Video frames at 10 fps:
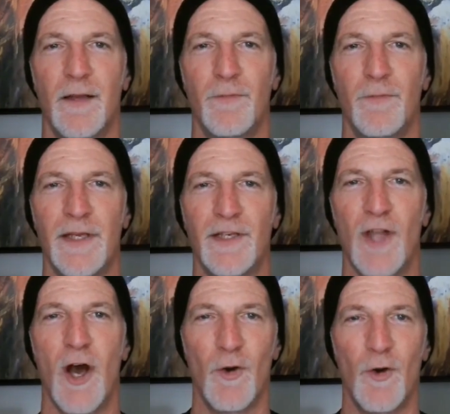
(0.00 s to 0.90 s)
please
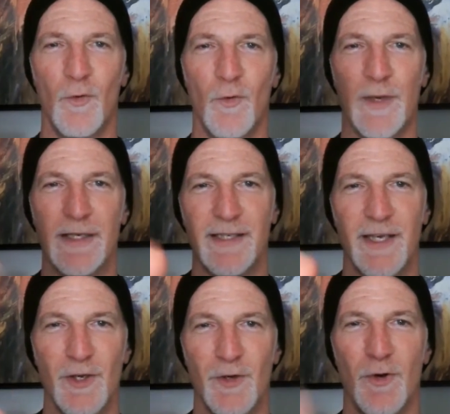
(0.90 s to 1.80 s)
know we see
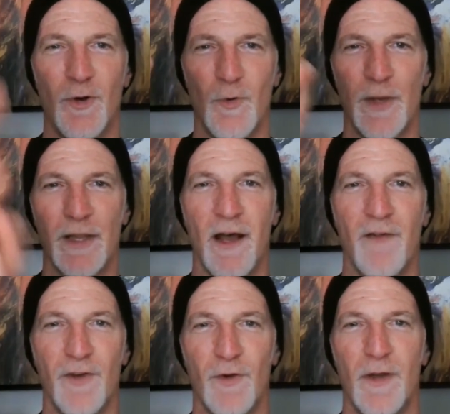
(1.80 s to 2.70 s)
you, we
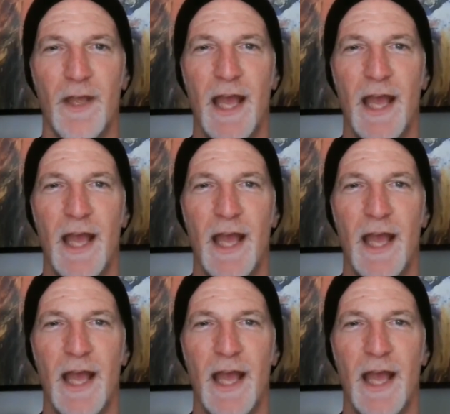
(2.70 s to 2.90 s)
love you,